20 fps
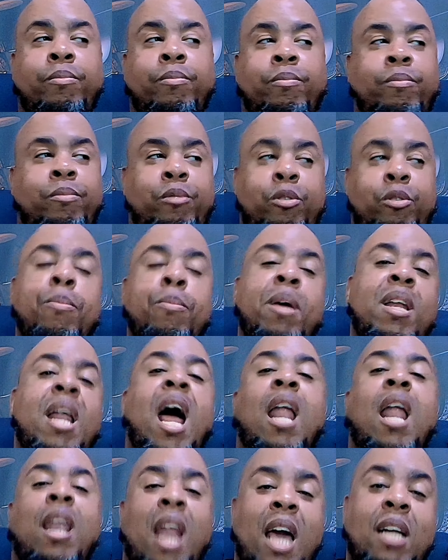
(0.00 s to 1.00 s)
you may
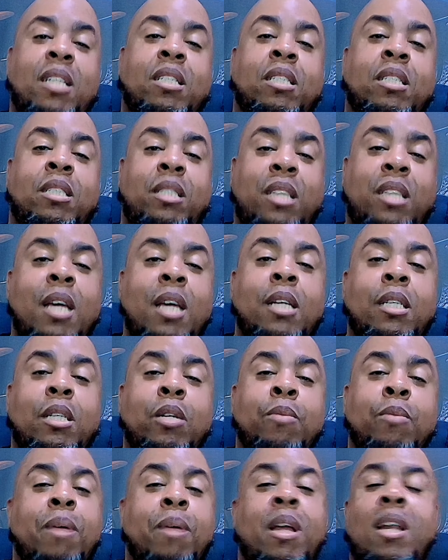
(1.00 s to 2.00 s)
not like the scent,
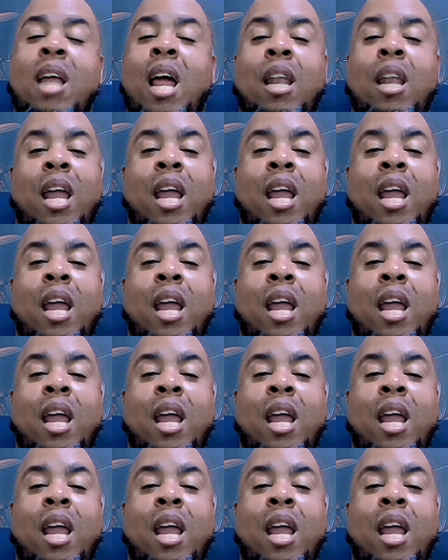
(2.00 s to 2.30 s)
you may not